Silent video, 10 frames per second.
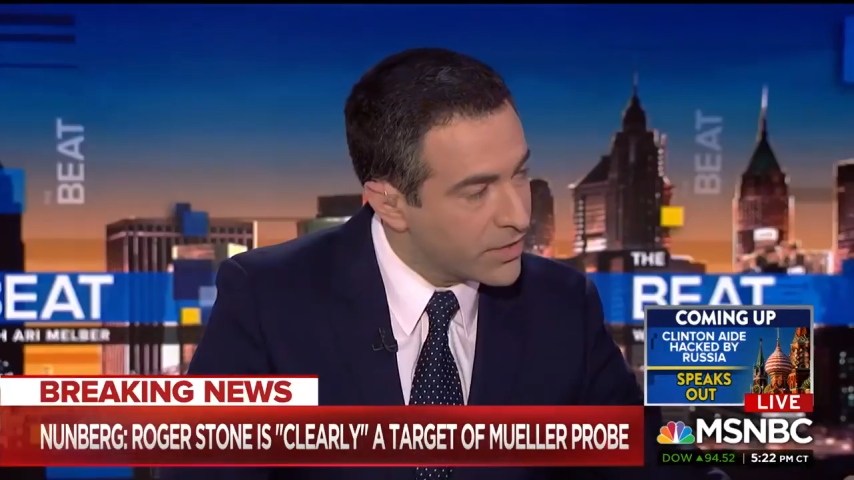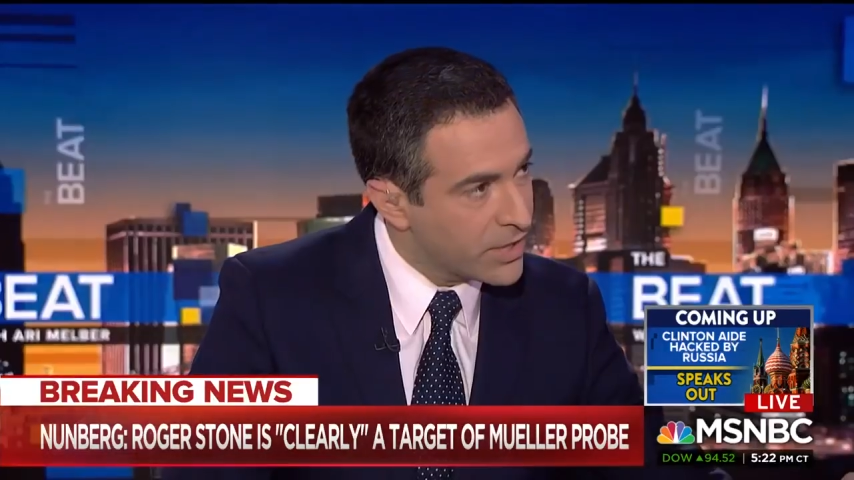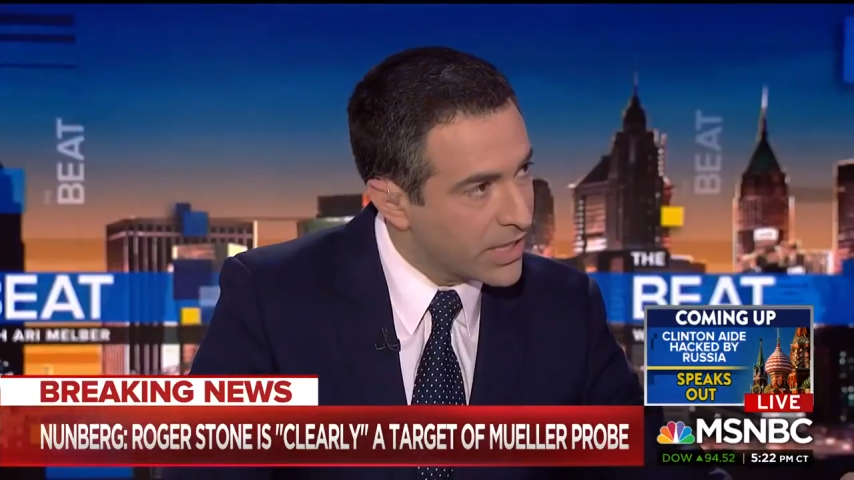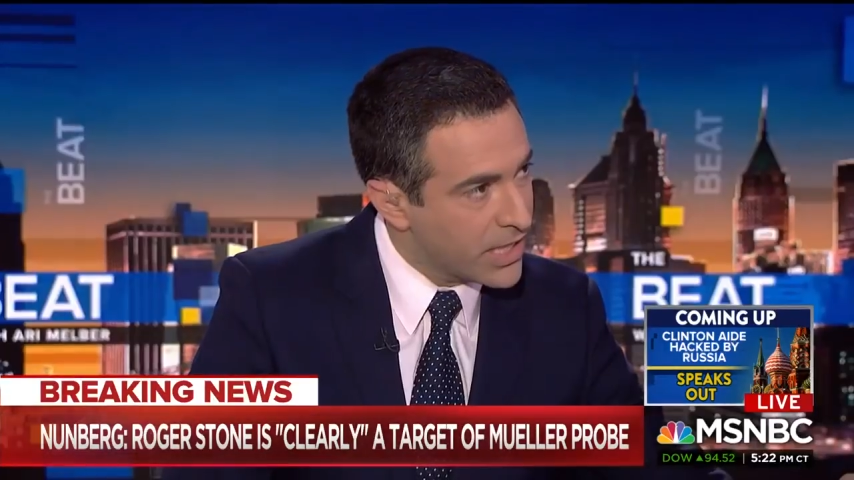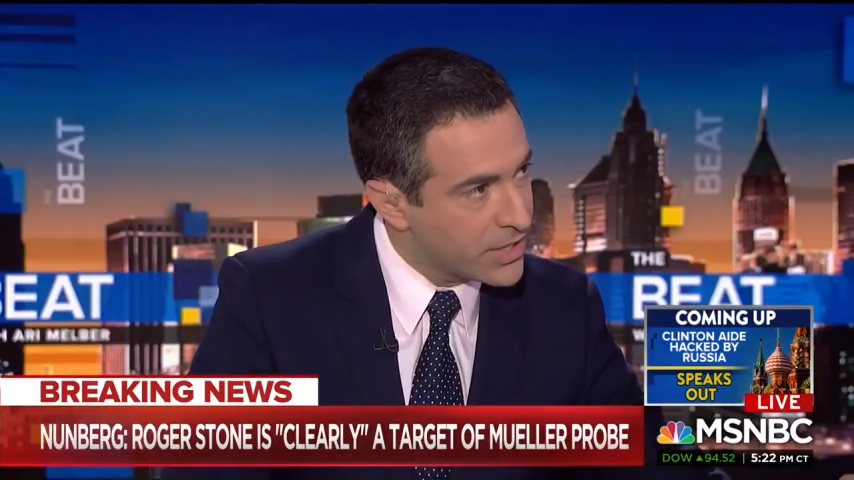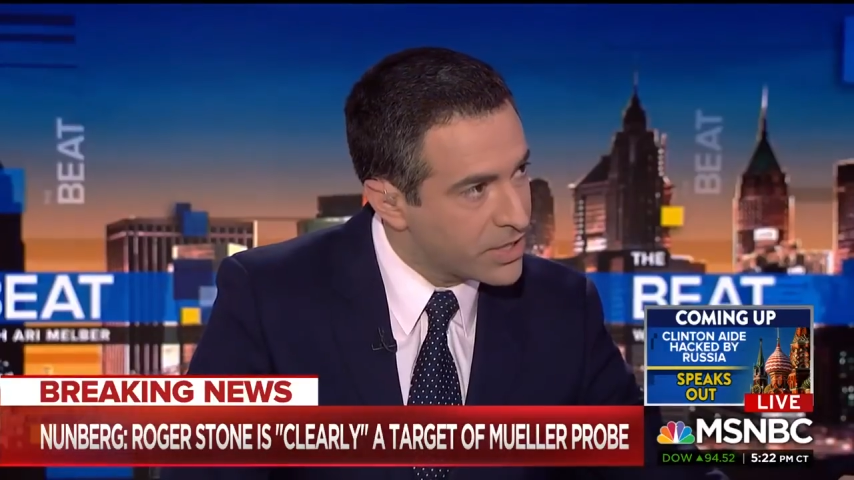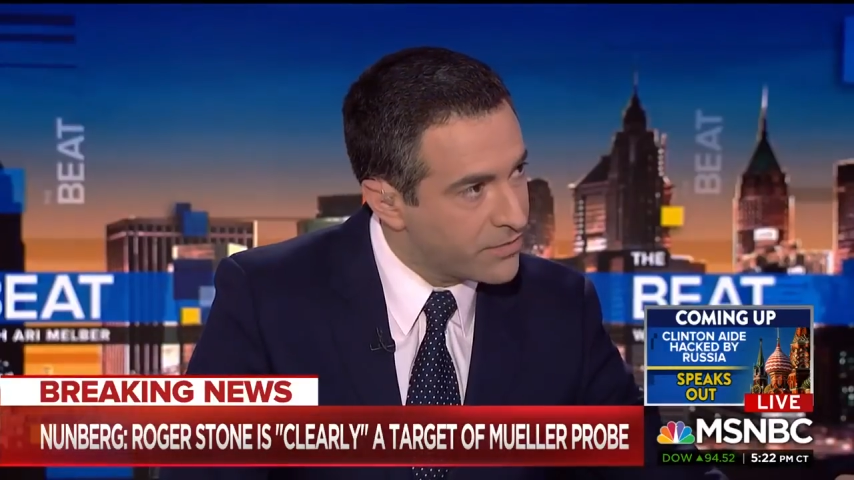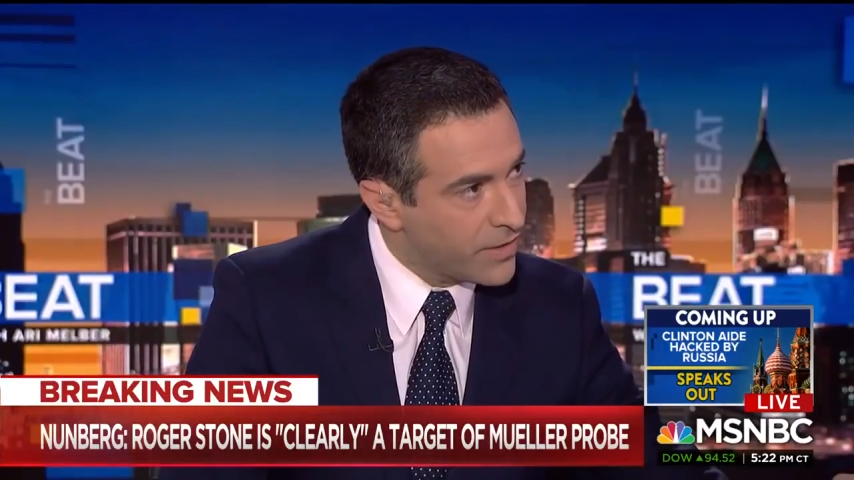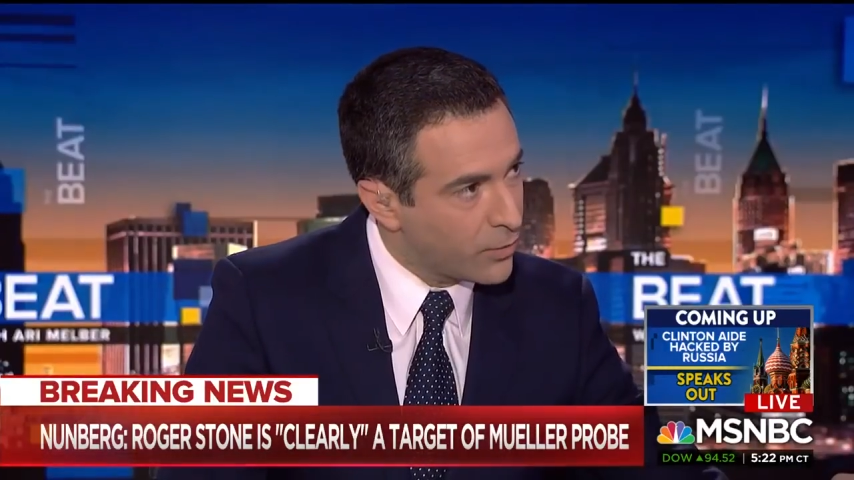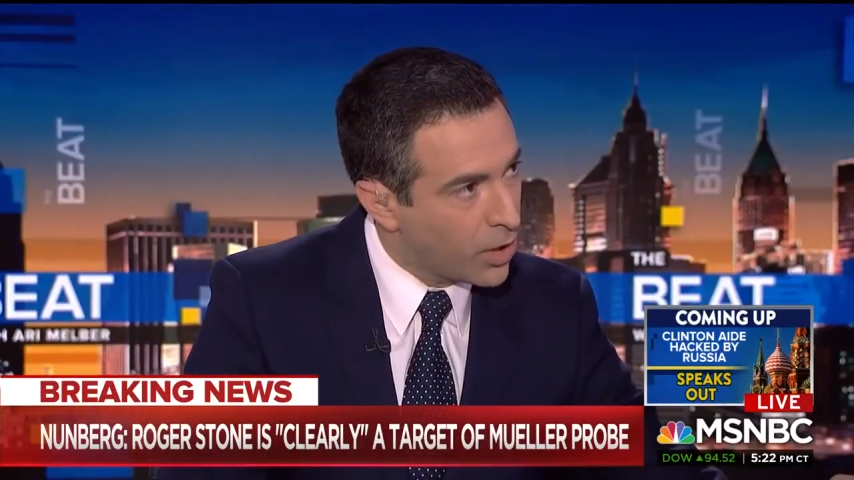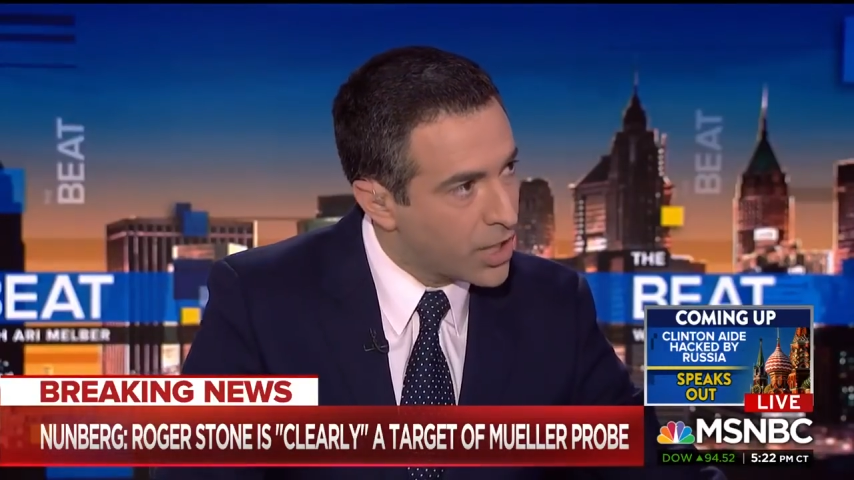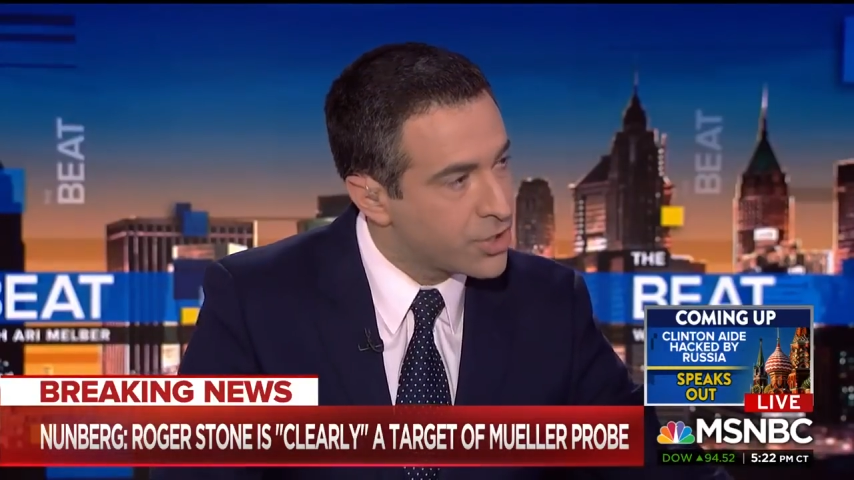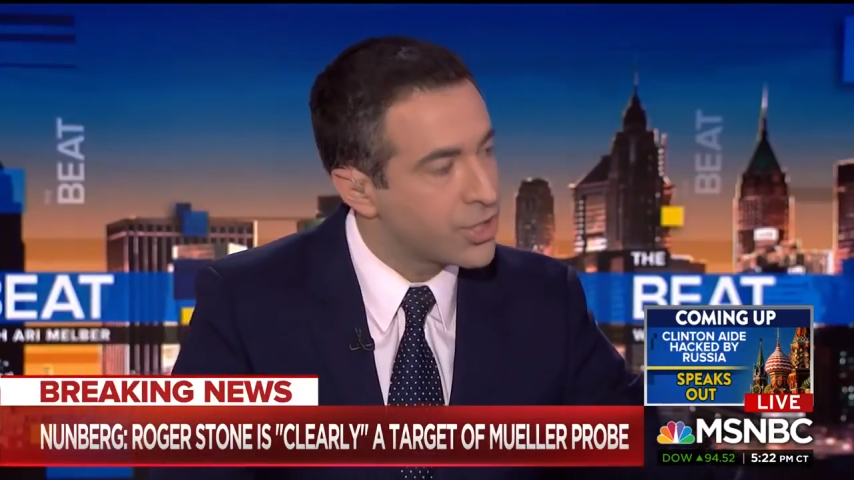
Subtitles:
the case to defend Roger